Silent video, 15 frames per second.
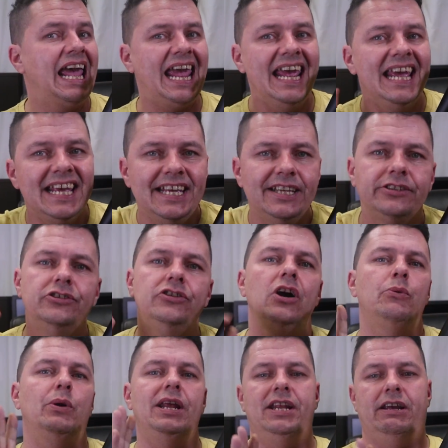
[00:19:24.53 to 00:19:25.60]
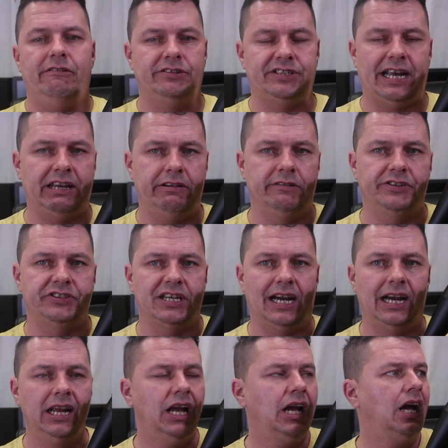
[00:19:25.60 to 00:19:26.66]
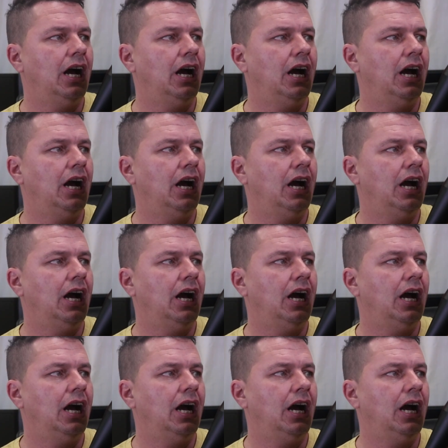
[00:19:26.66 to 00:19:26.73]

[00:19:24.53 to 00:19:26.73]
It is nowhere near as accurate as that.